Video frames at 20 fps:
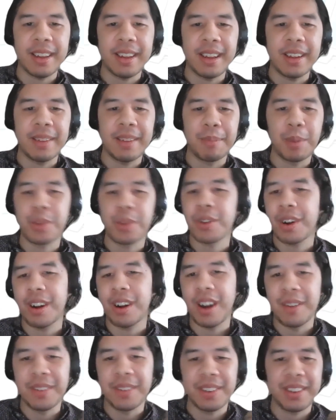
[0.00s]
And Pushkar,
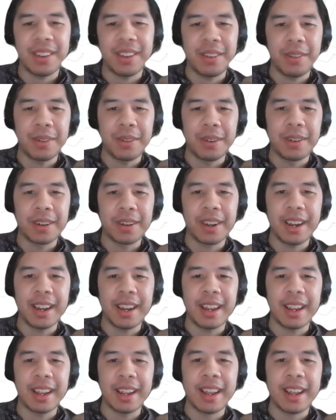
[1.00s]
obviously you're
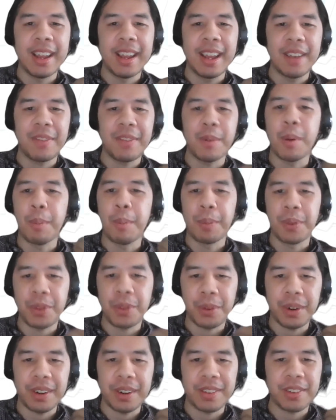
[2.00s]
getting it from open
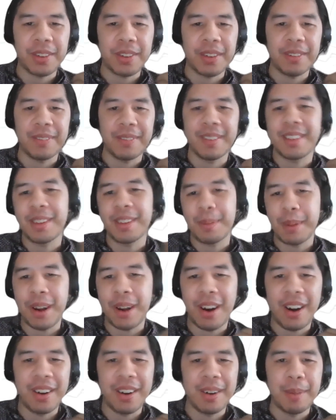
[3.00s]
source, so it's a little bit
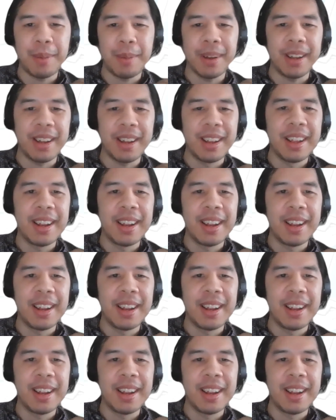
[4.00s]
harder, but